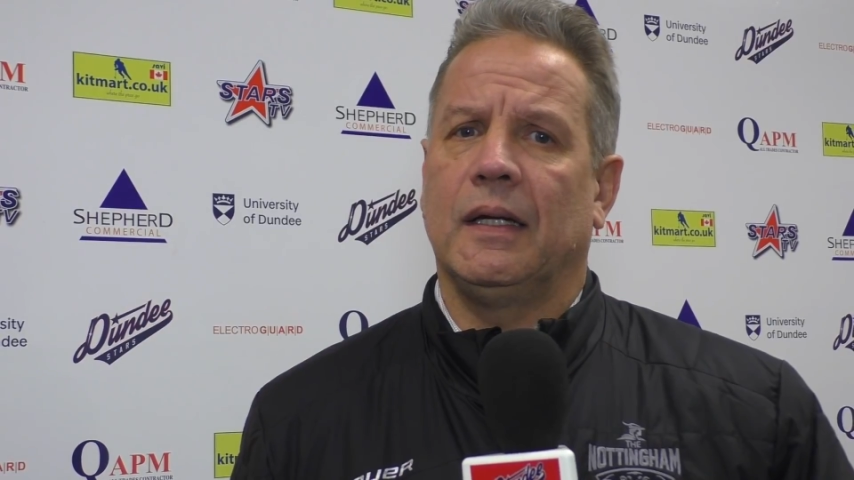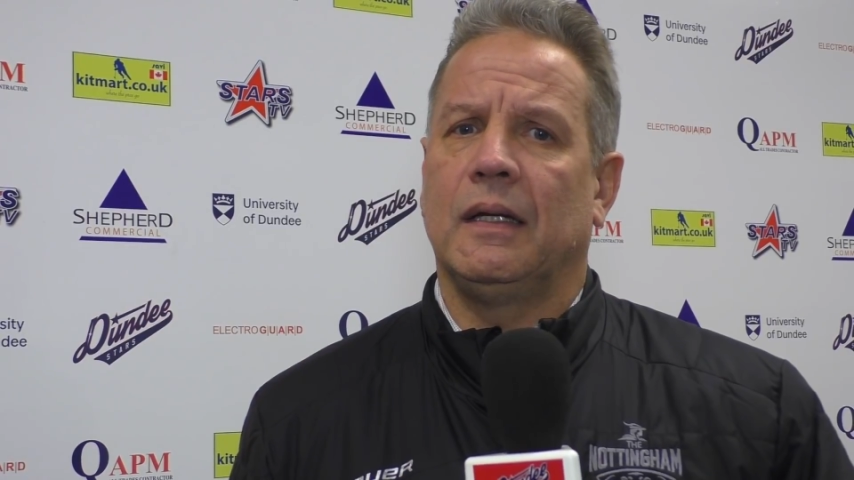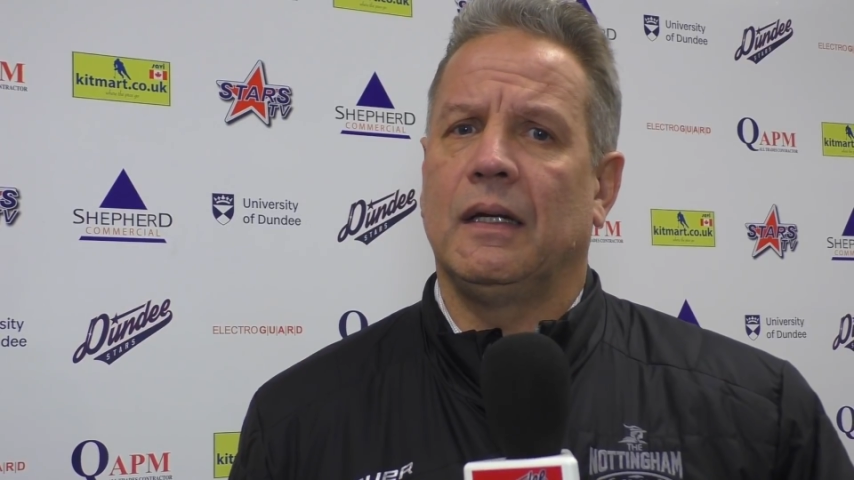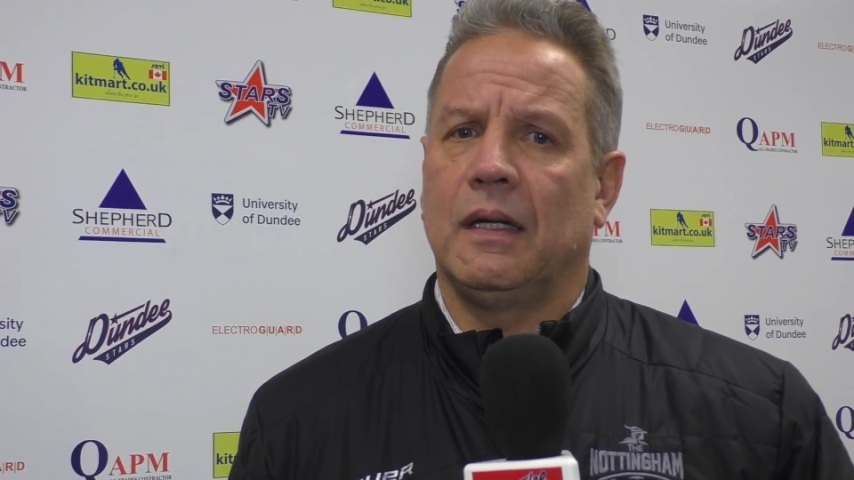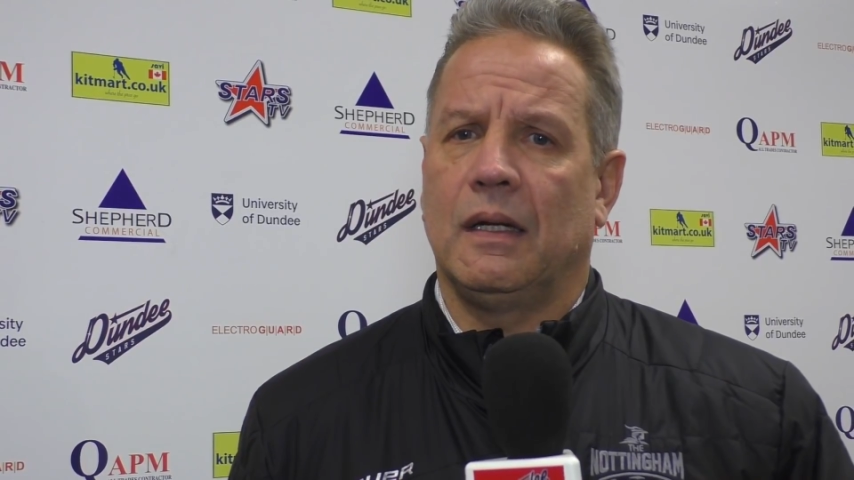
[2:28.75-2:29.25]

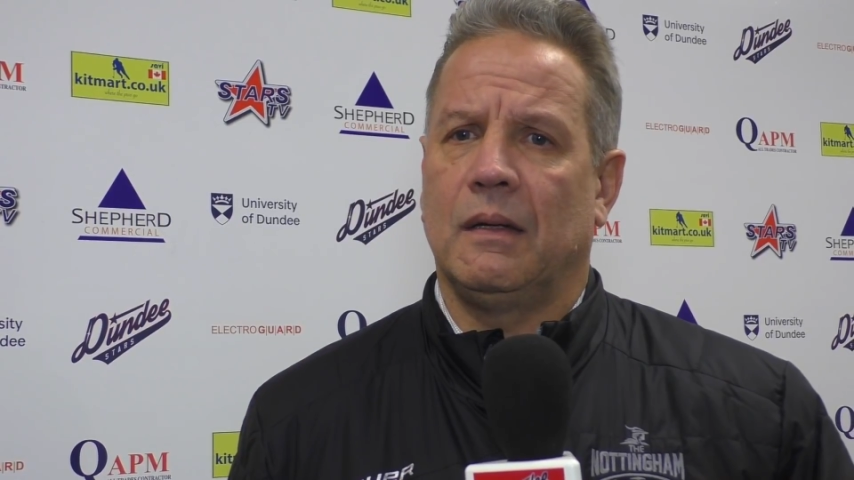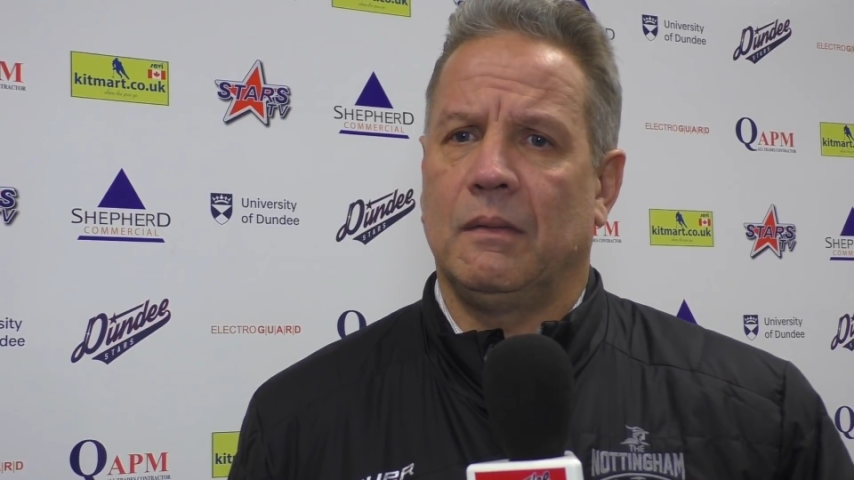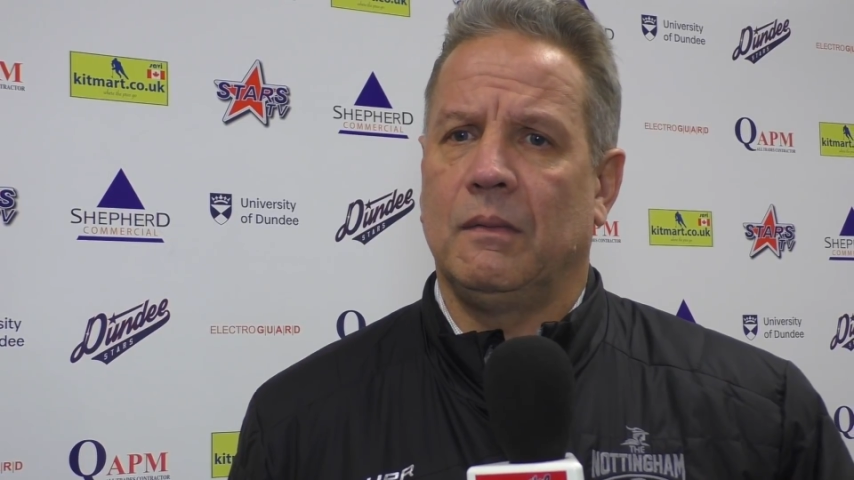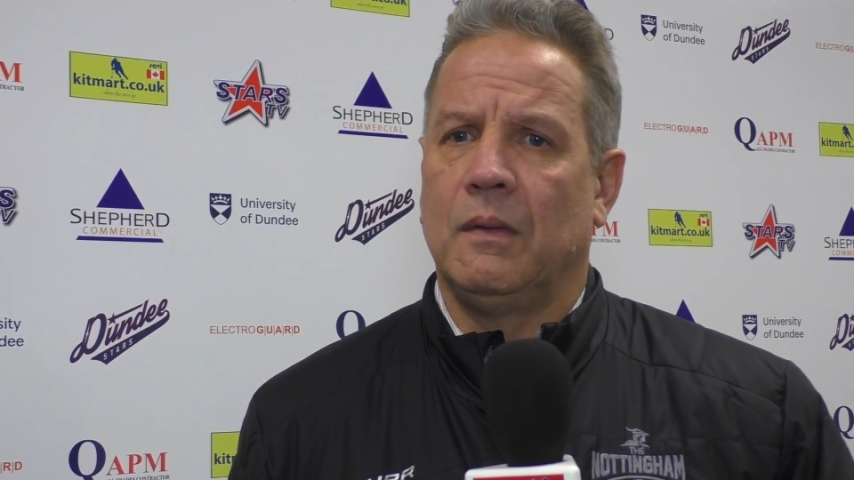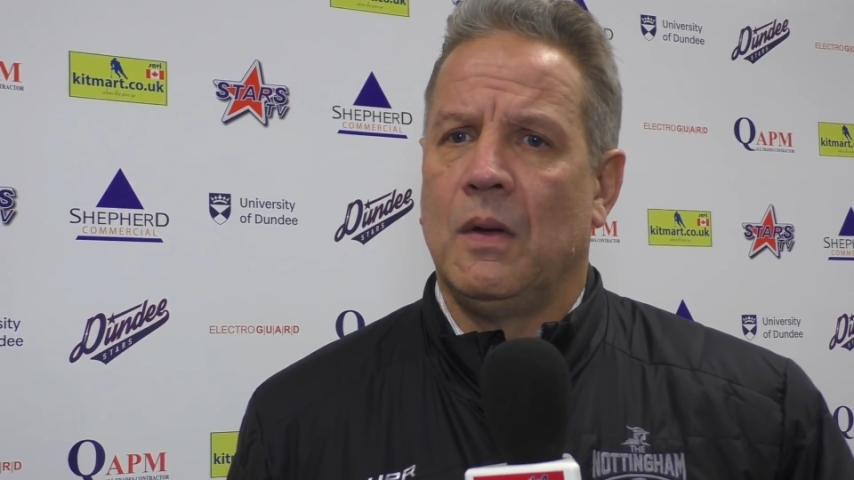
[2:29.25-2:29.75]
And
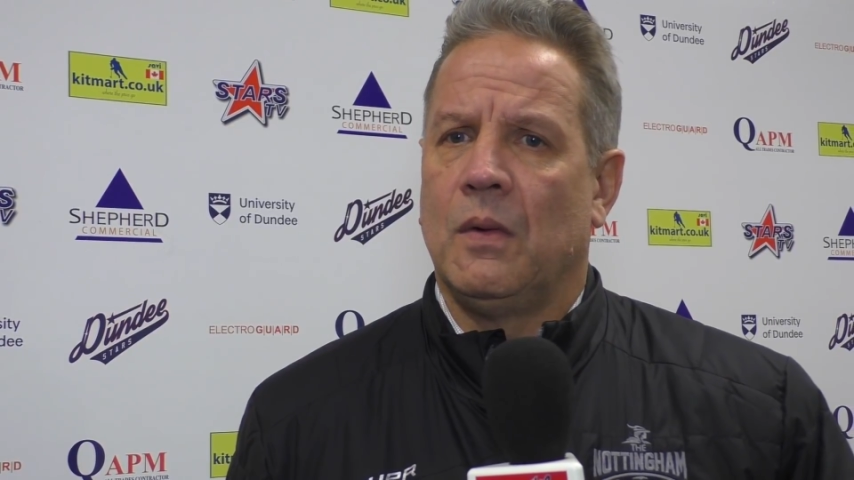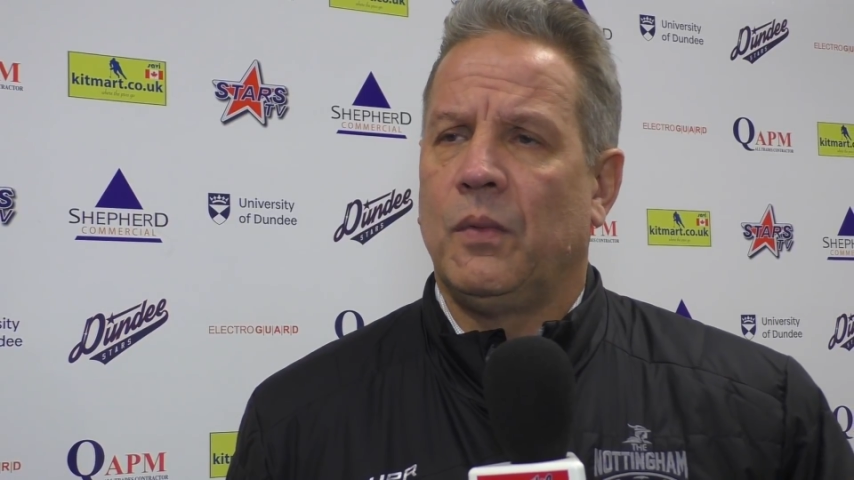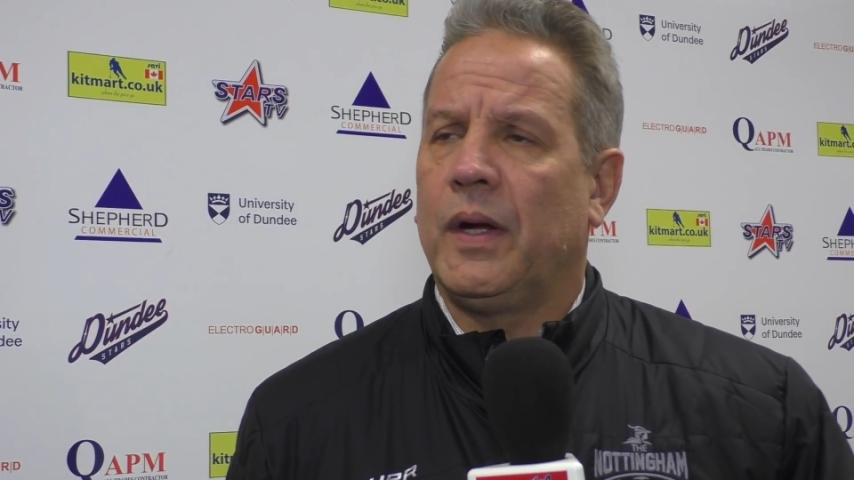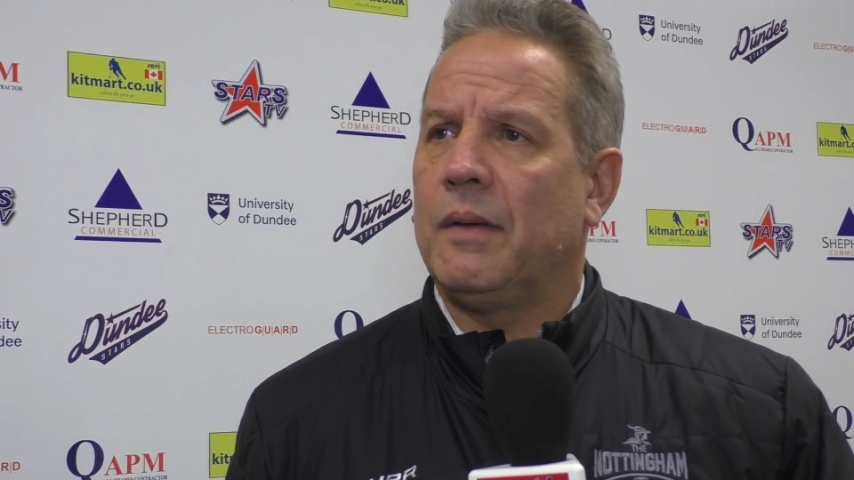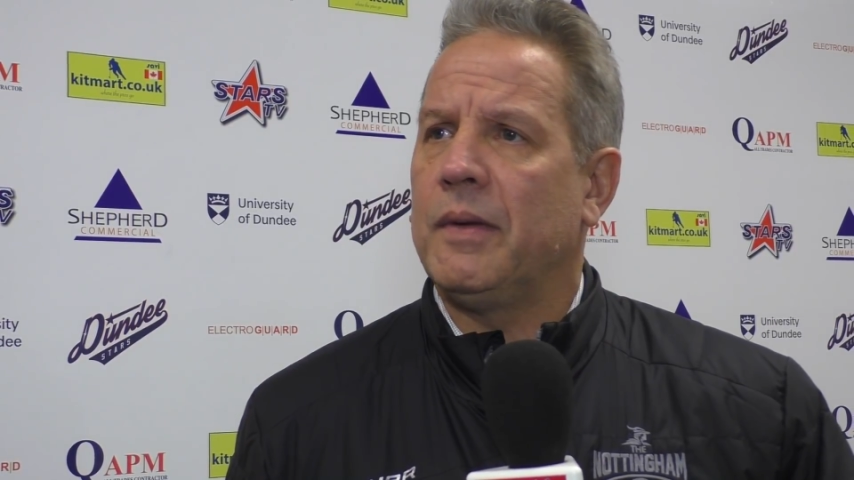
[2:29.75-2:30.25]
uh,
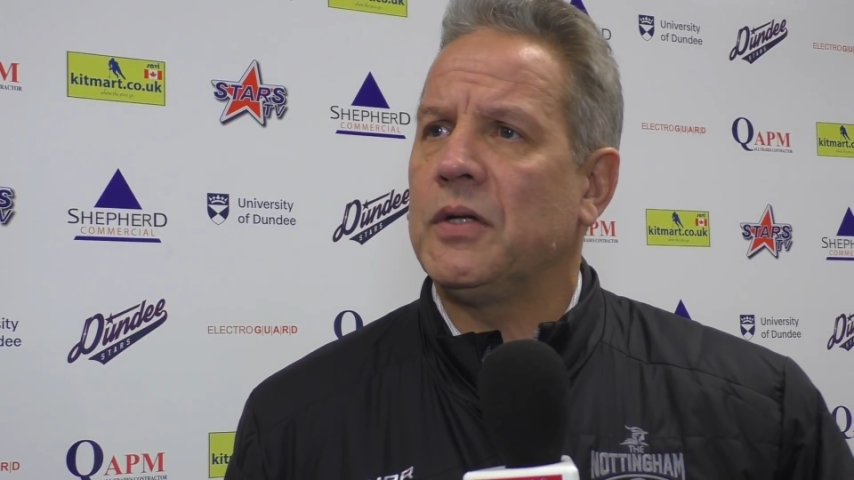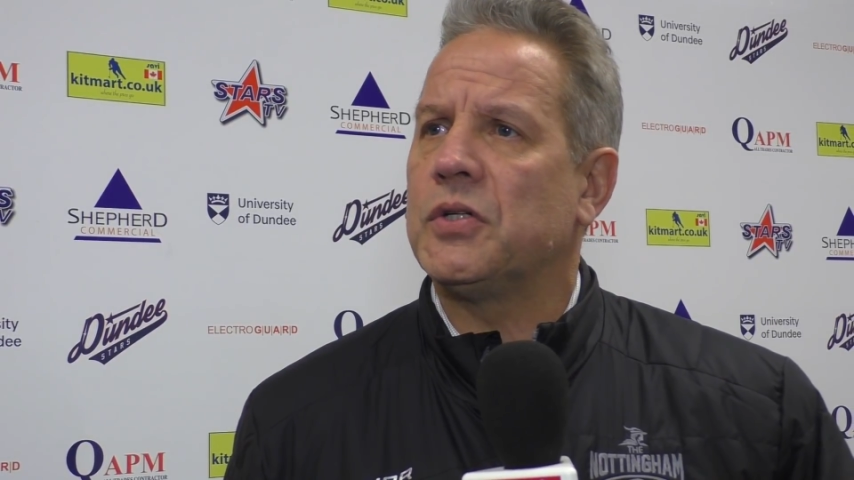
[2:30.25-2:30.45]
we got to make